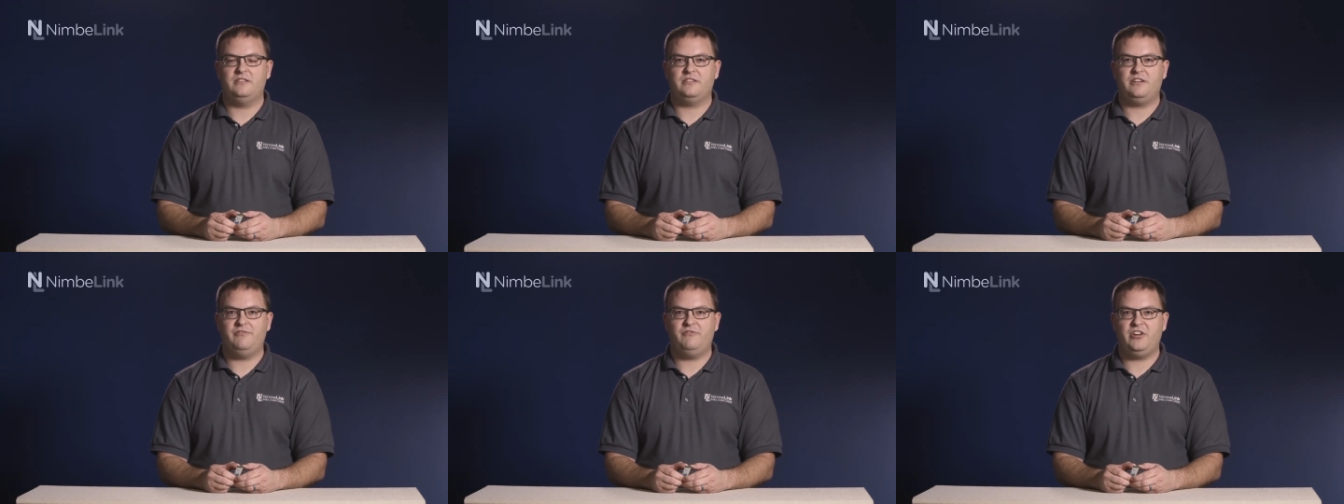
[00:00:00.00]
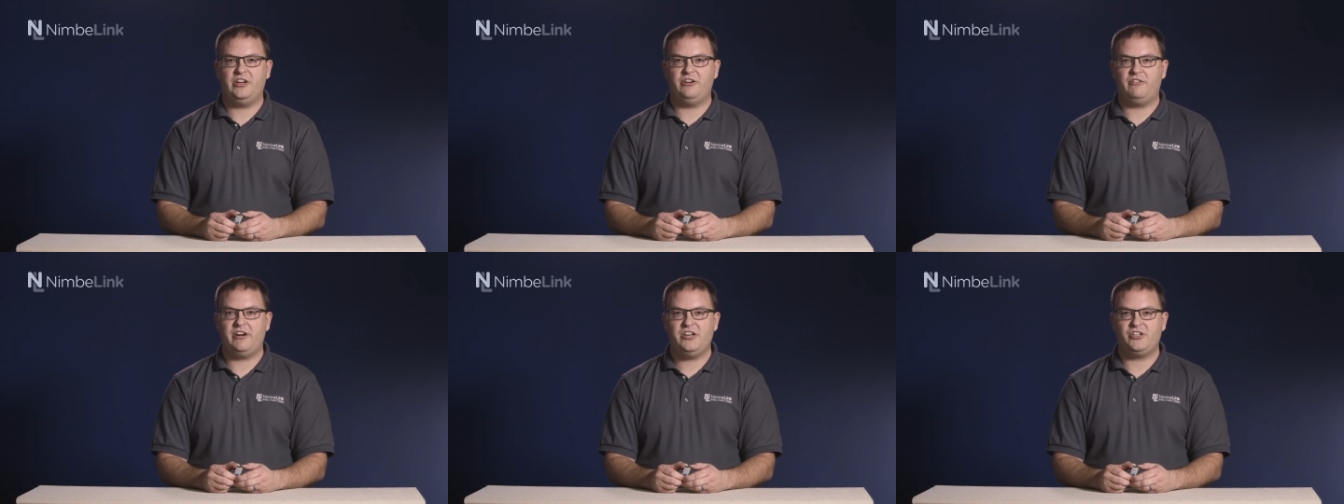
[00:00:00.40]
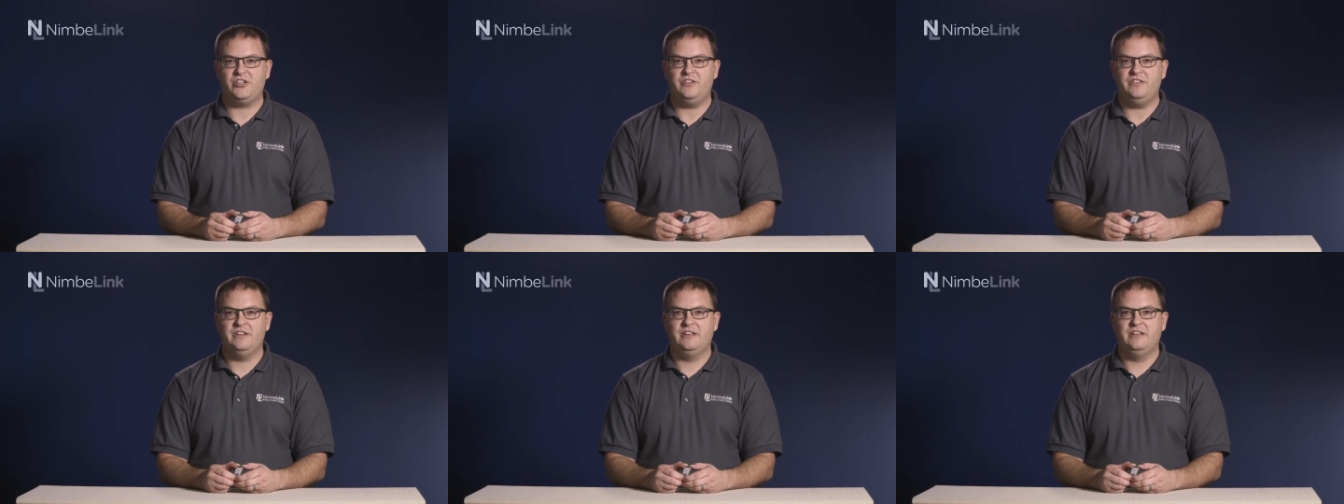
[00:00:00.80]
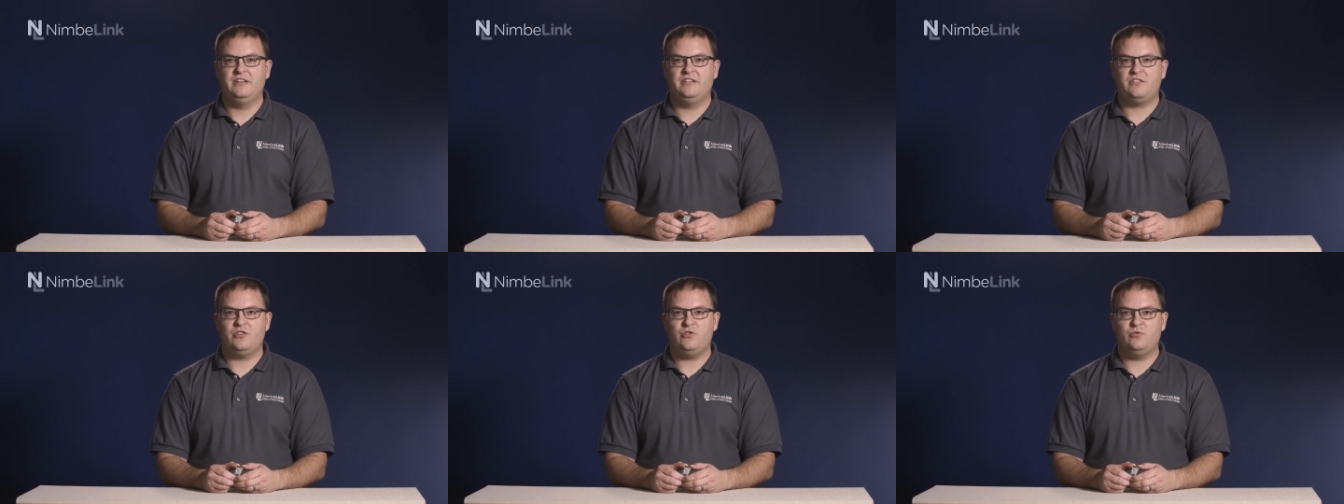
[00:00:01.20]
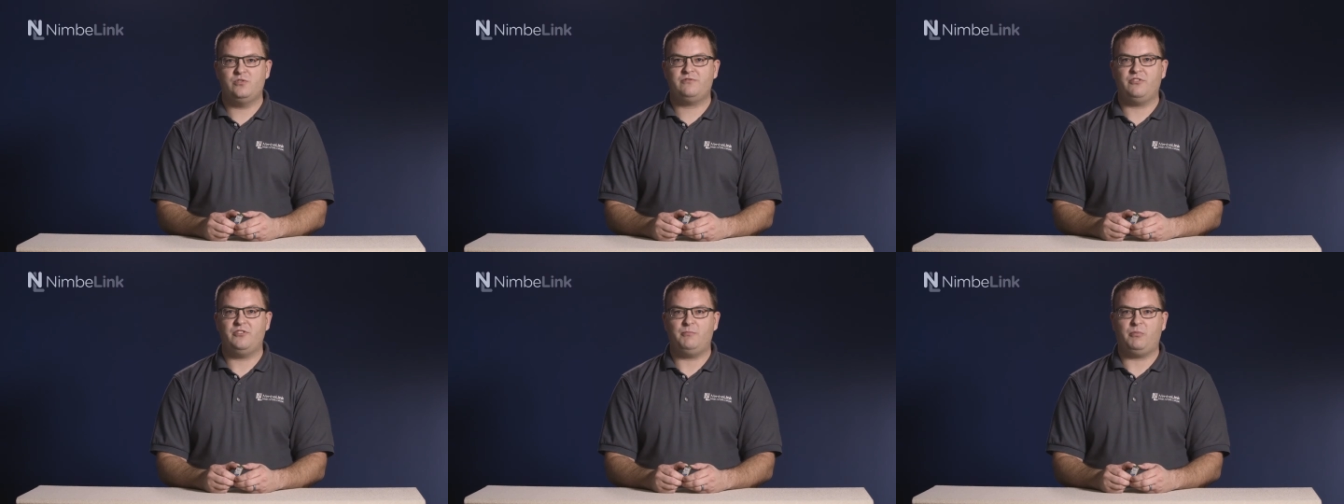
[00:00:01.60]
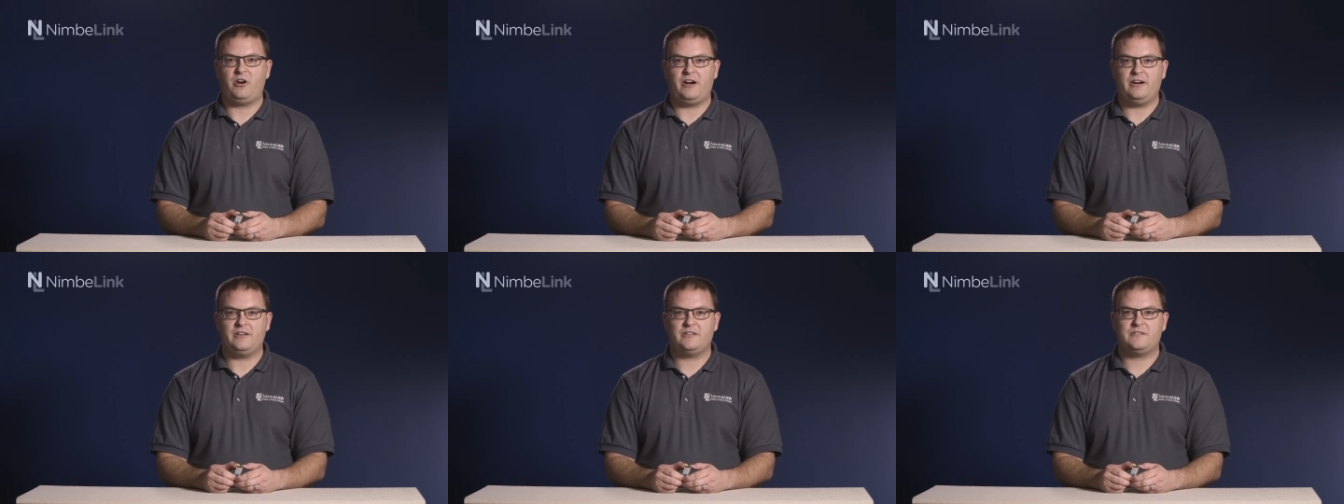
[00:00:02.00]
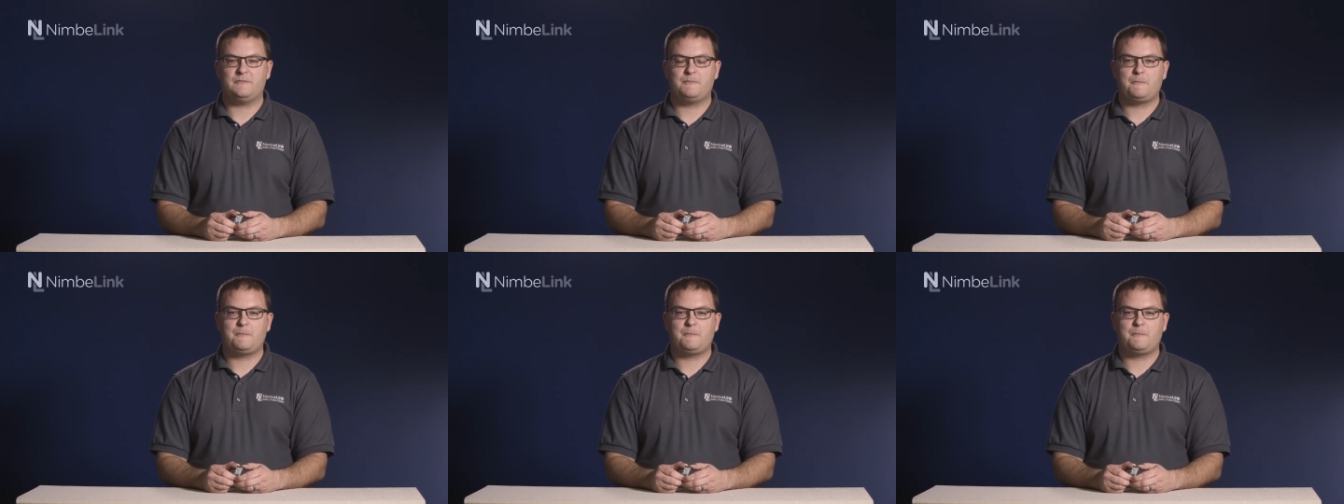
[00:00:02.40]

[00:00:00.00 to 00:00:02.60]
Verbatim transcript: configuration used for the product.